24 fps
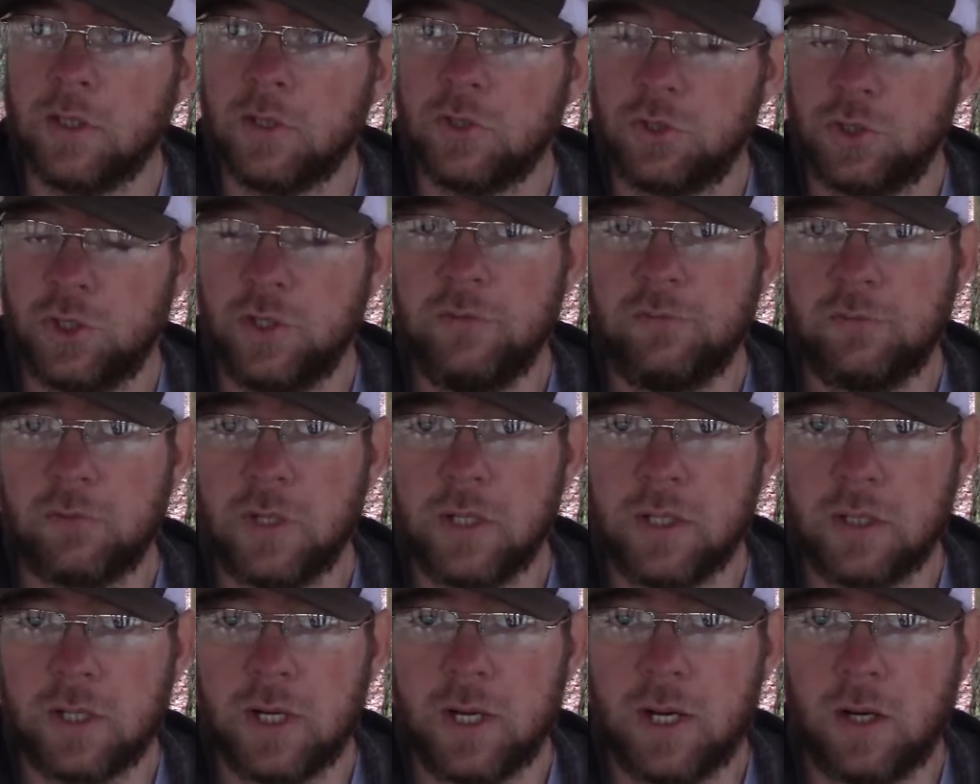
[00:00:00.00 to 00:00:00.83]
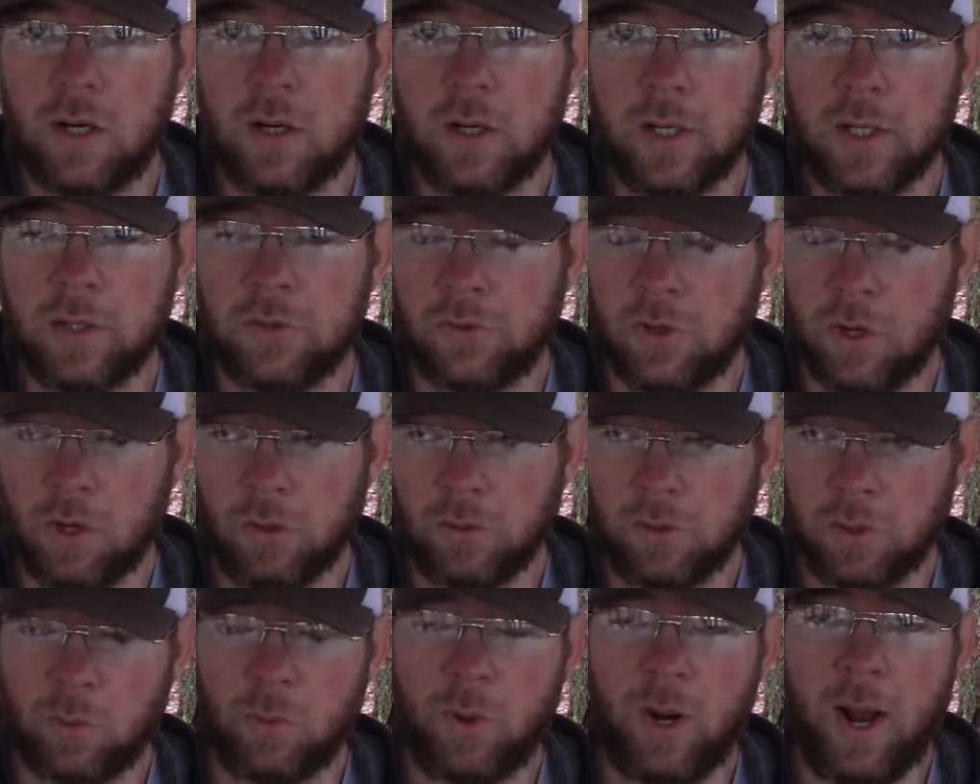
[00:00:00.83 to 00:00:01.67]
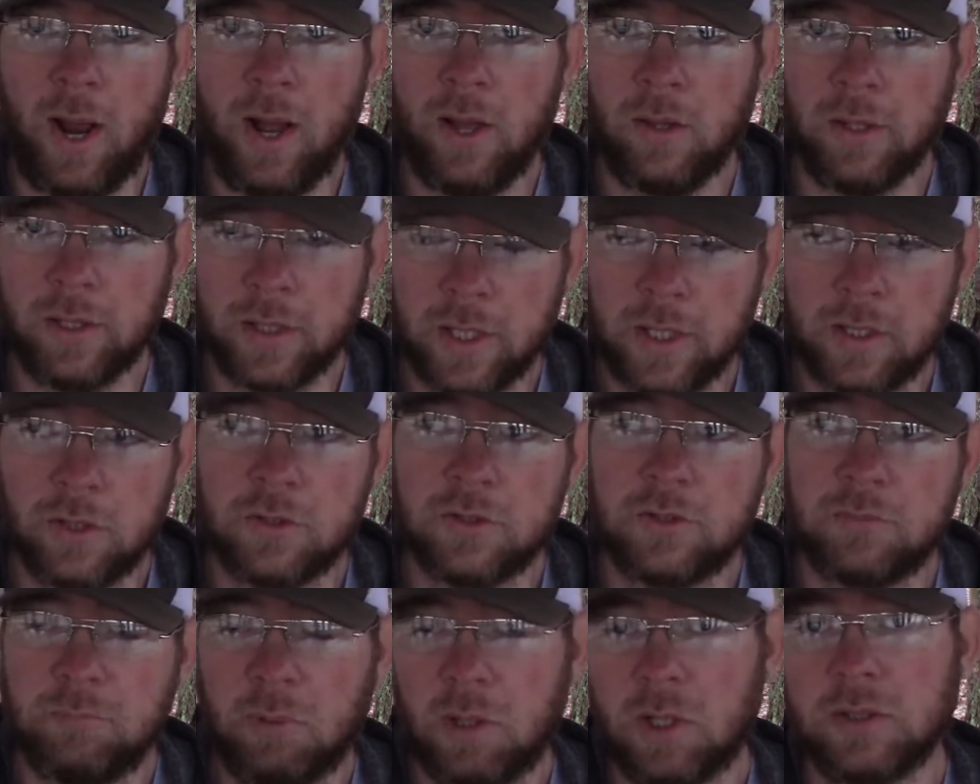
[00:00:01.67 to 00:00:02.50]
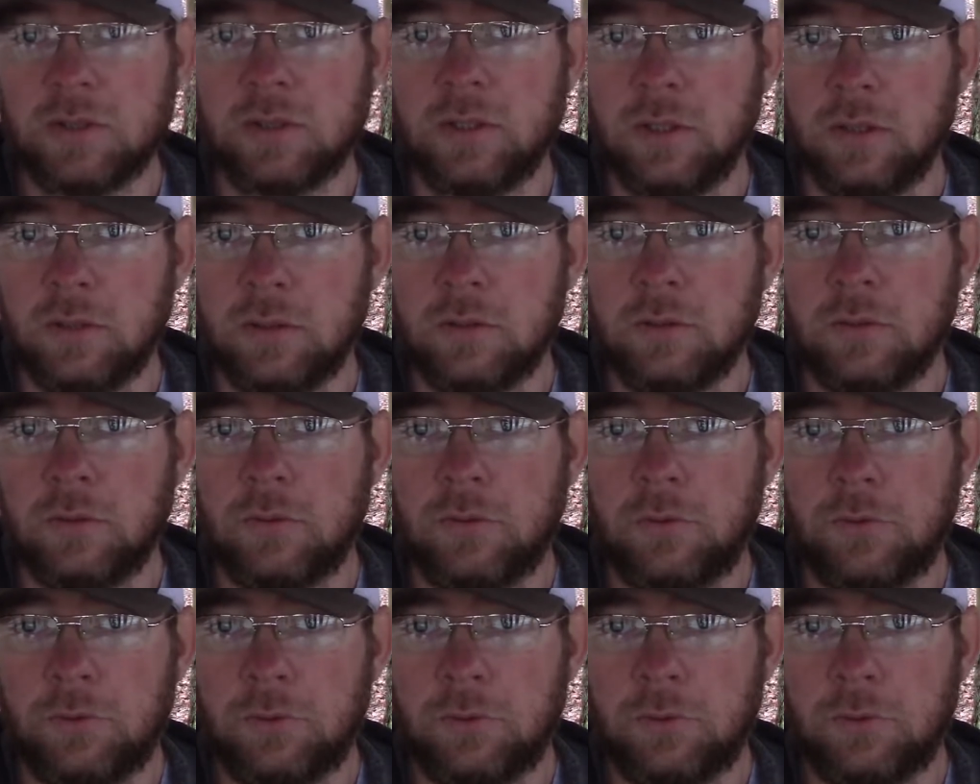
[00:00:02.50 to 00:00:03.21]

she freaked out and thought there were alligators busting